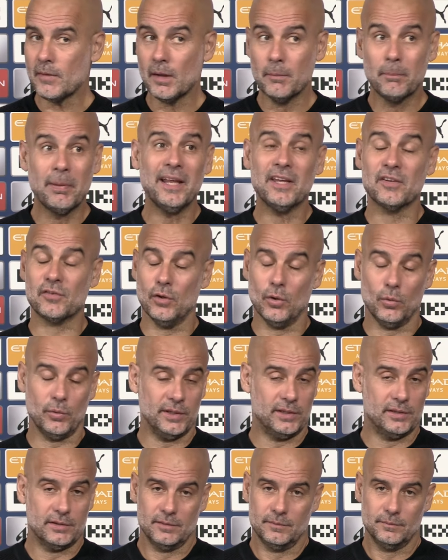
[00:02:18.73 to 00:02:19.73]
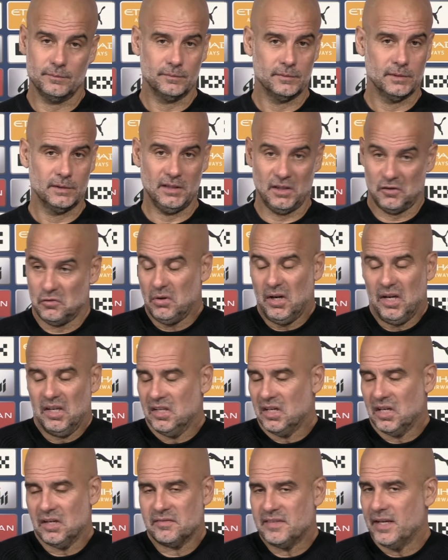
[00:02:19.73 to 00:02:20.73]
Players know it. That's why in
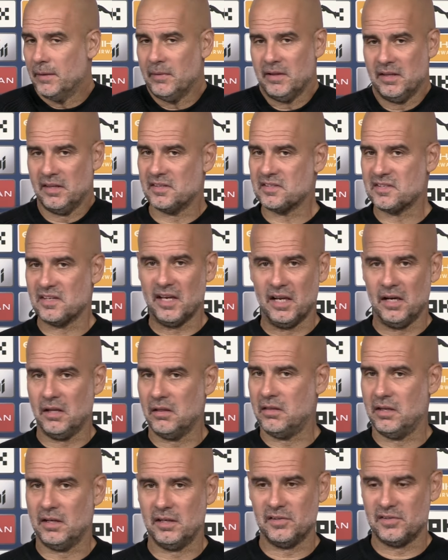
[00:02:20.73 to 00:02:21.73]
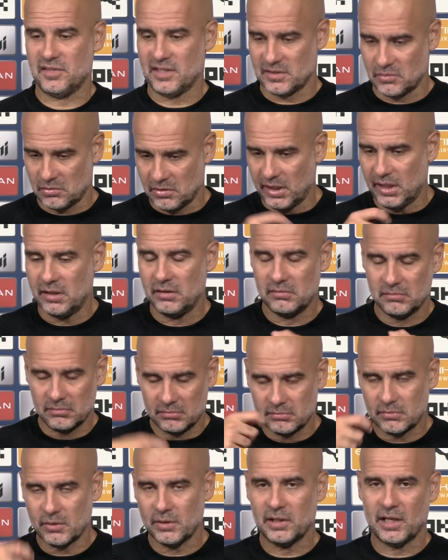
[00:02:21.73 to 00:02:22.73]
the halftime I didn't say anything. It's just okay.
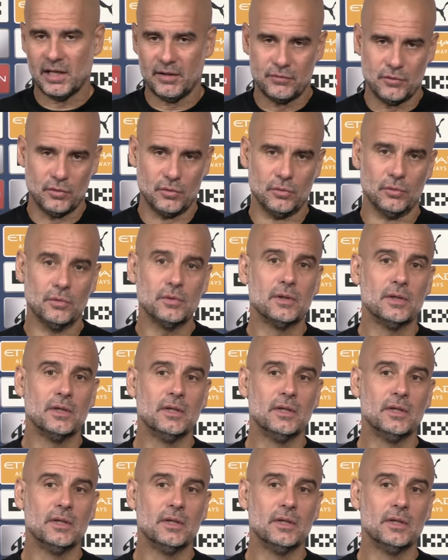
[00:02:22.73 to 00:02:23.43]
What you have to do.